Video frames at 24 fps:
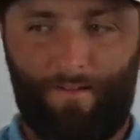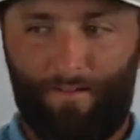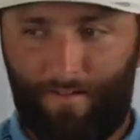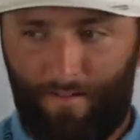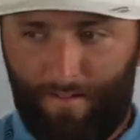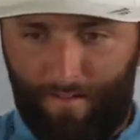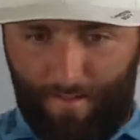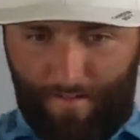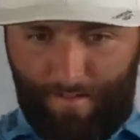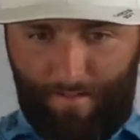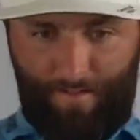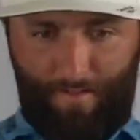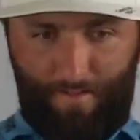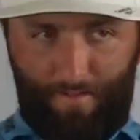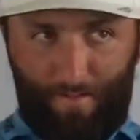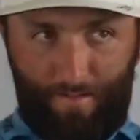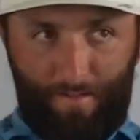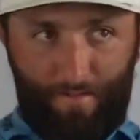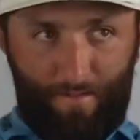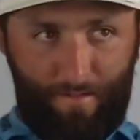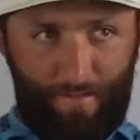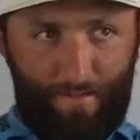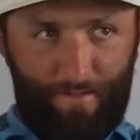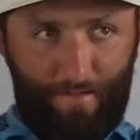John, was
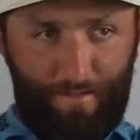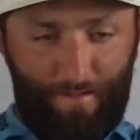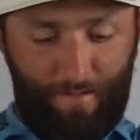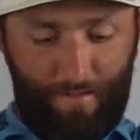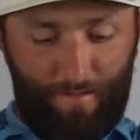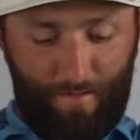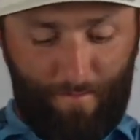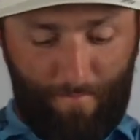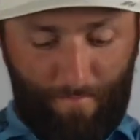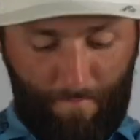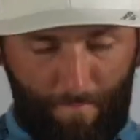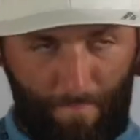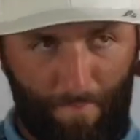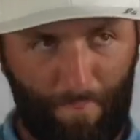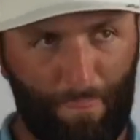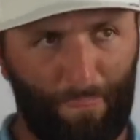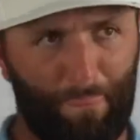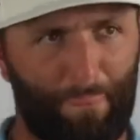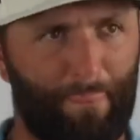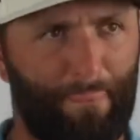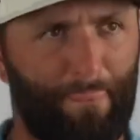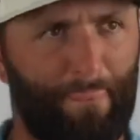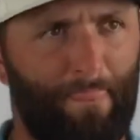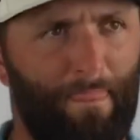there
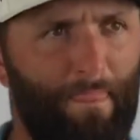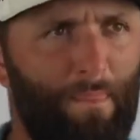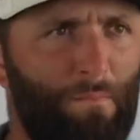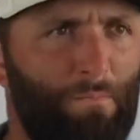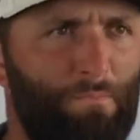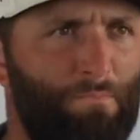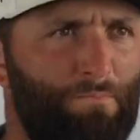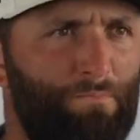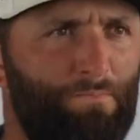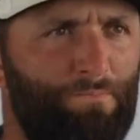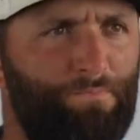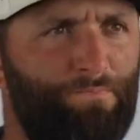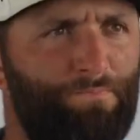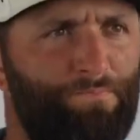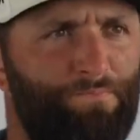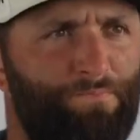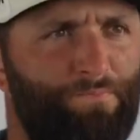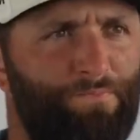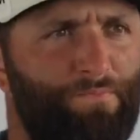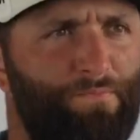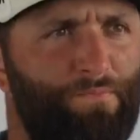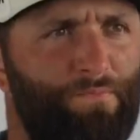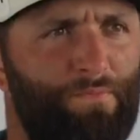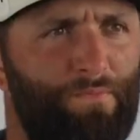a big difference between
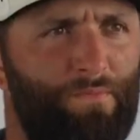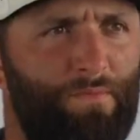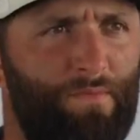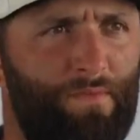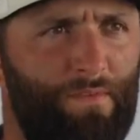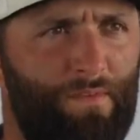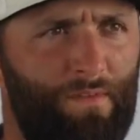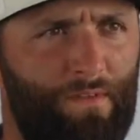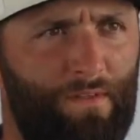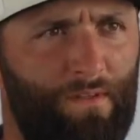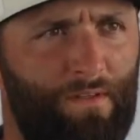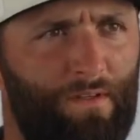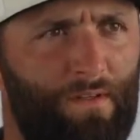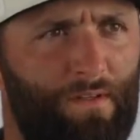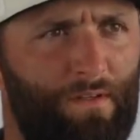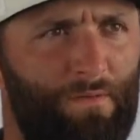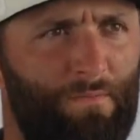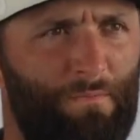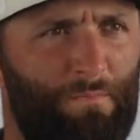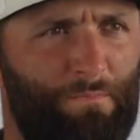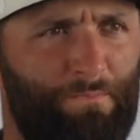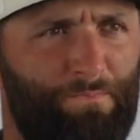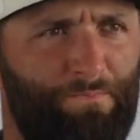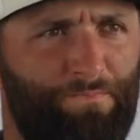yesterday's round and today's
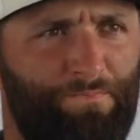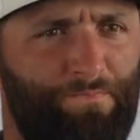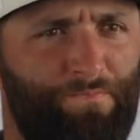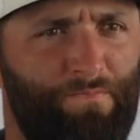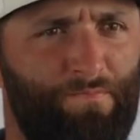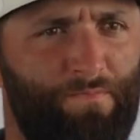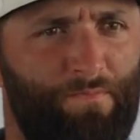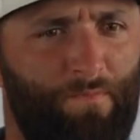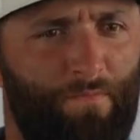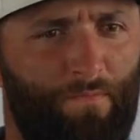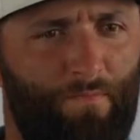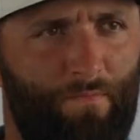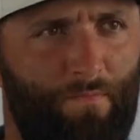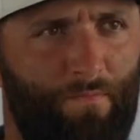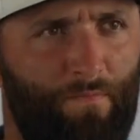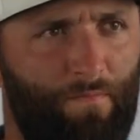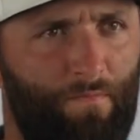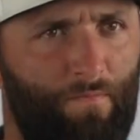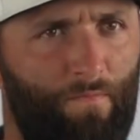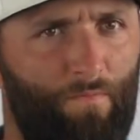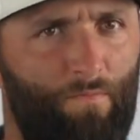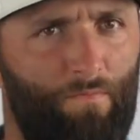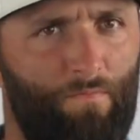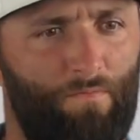round, do you feel?
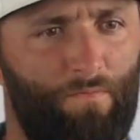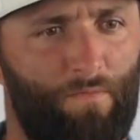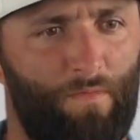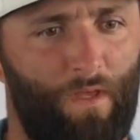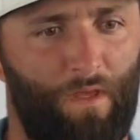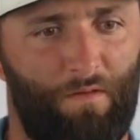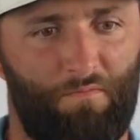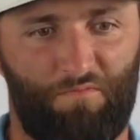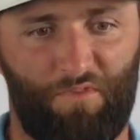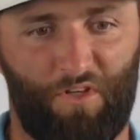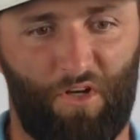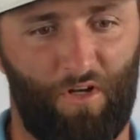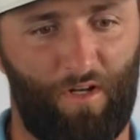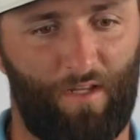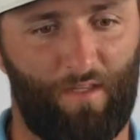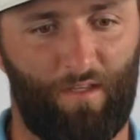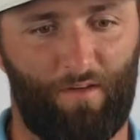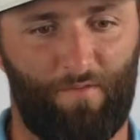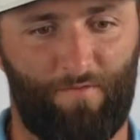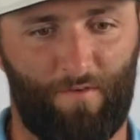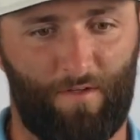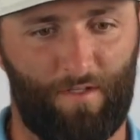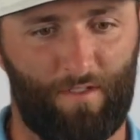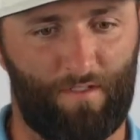The only
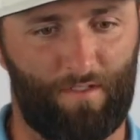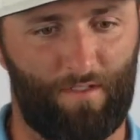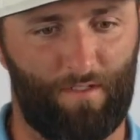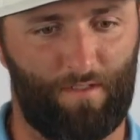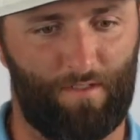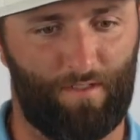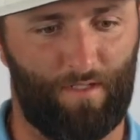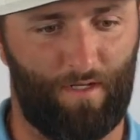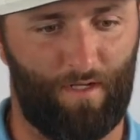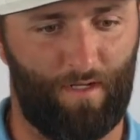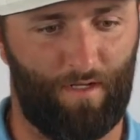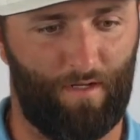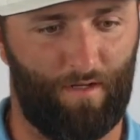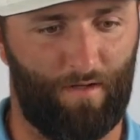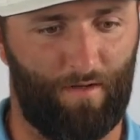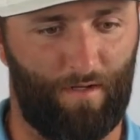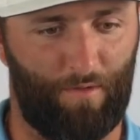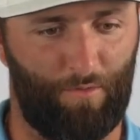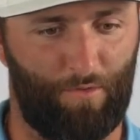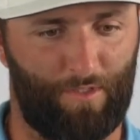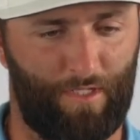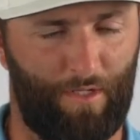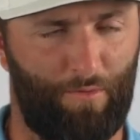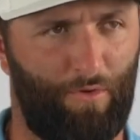difference is I
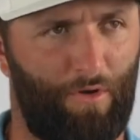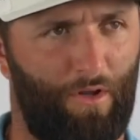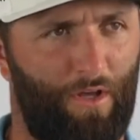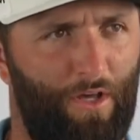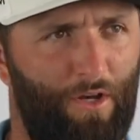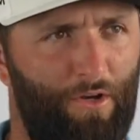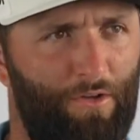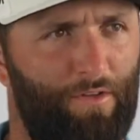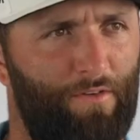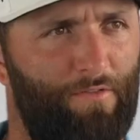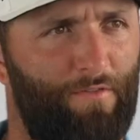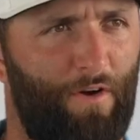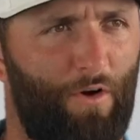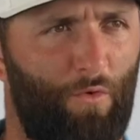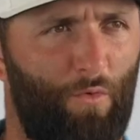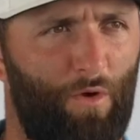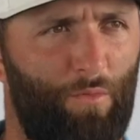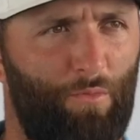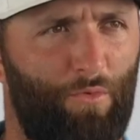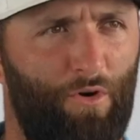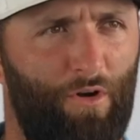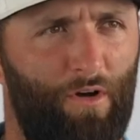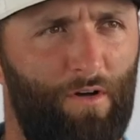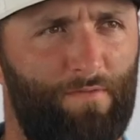was able to hit on the fairway
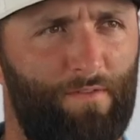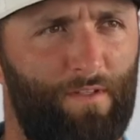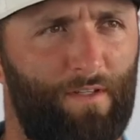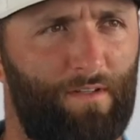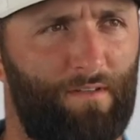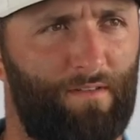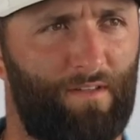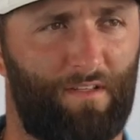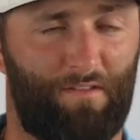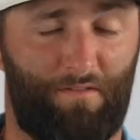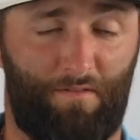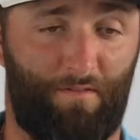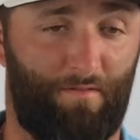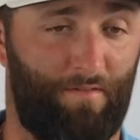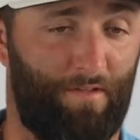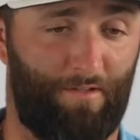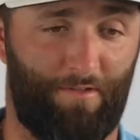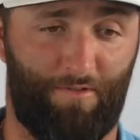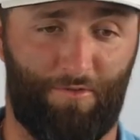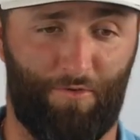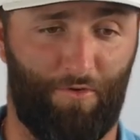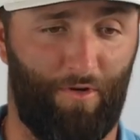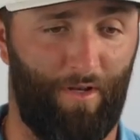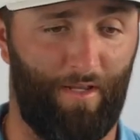more often. That's
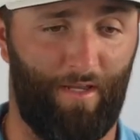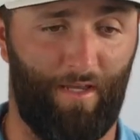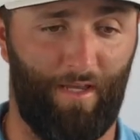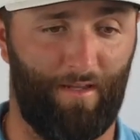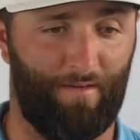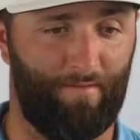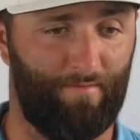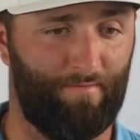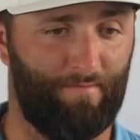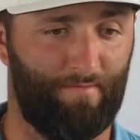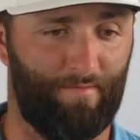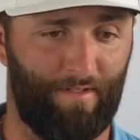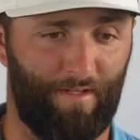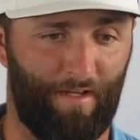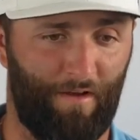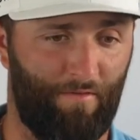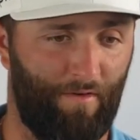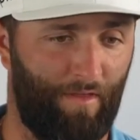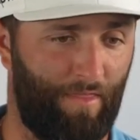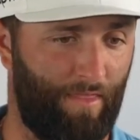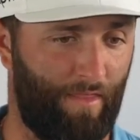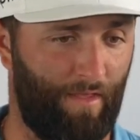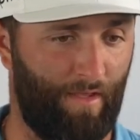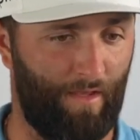truly it.
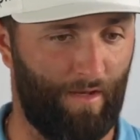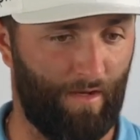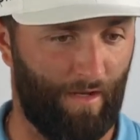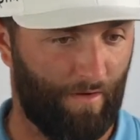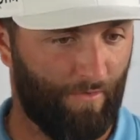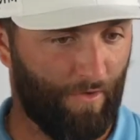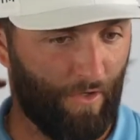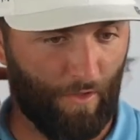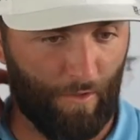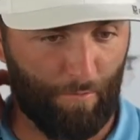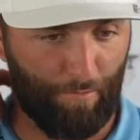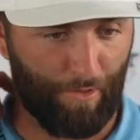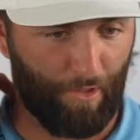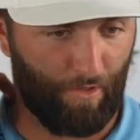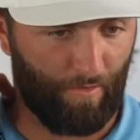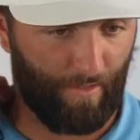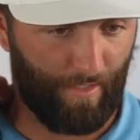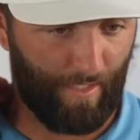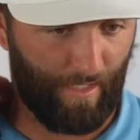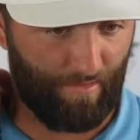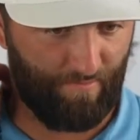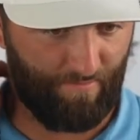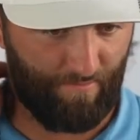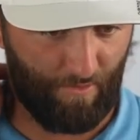Everything, every other part of the
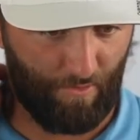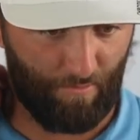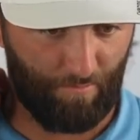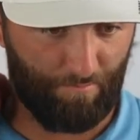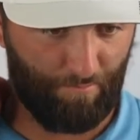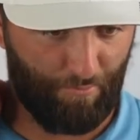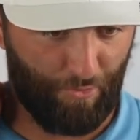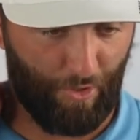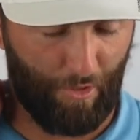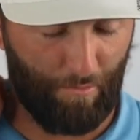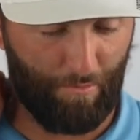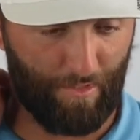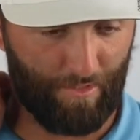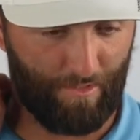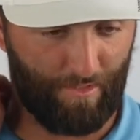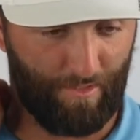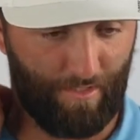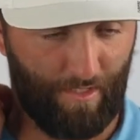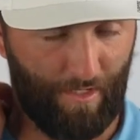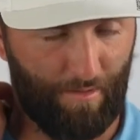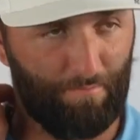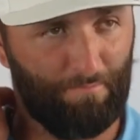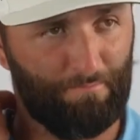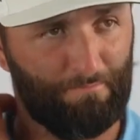game felt pretty much the
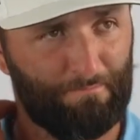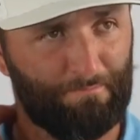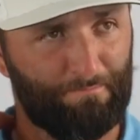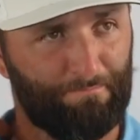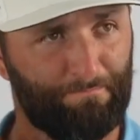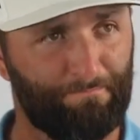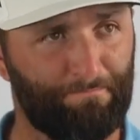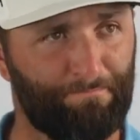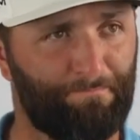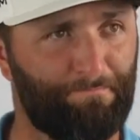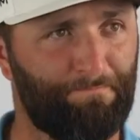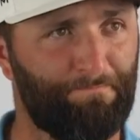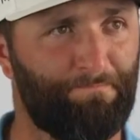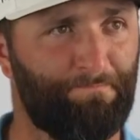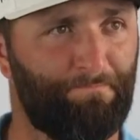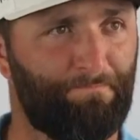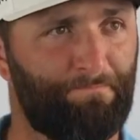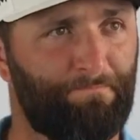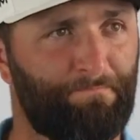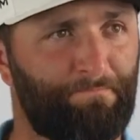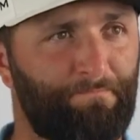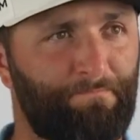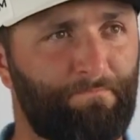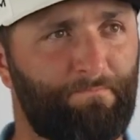same.
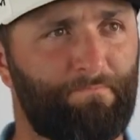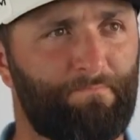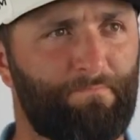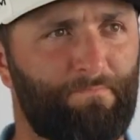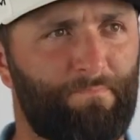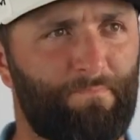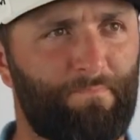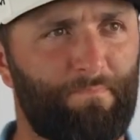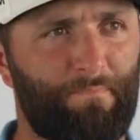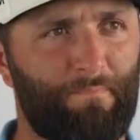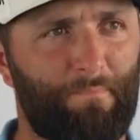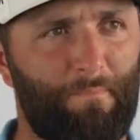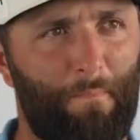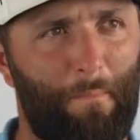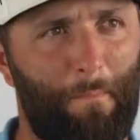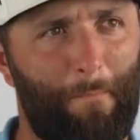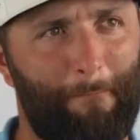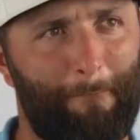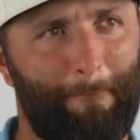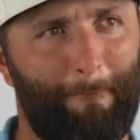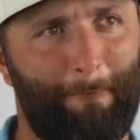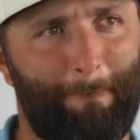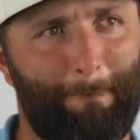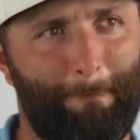What was working so
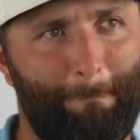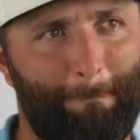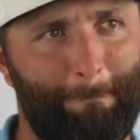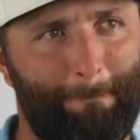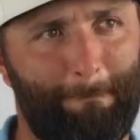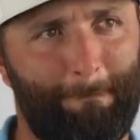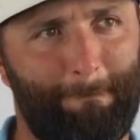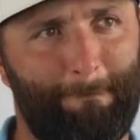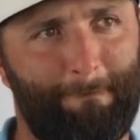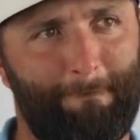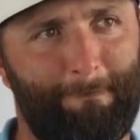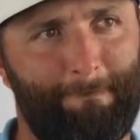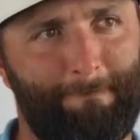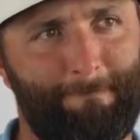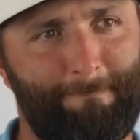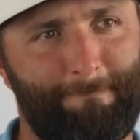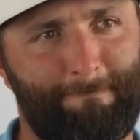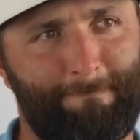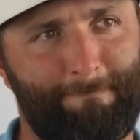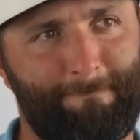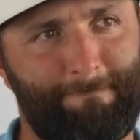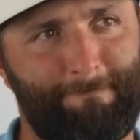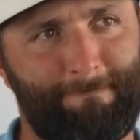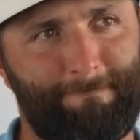well for you out there today that you
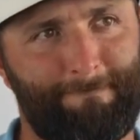thought?